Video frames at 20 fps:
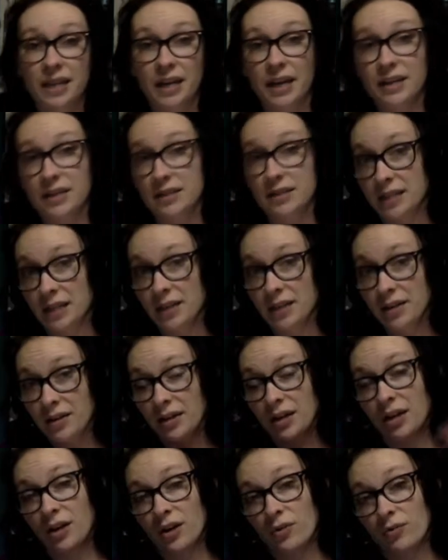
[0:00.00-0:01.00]
idea
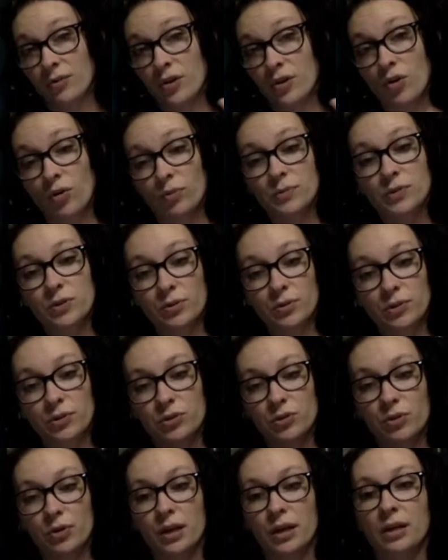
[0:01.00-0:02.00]
for homeschool
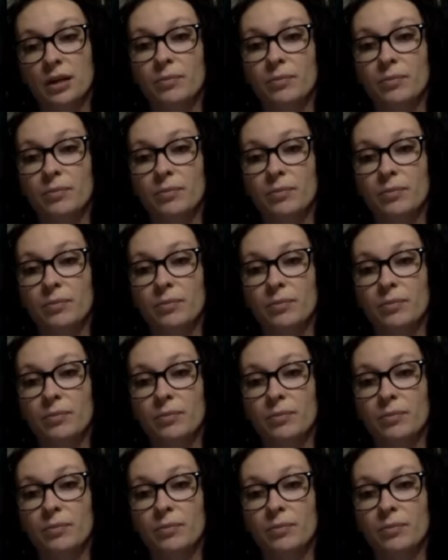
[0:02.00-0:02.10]
to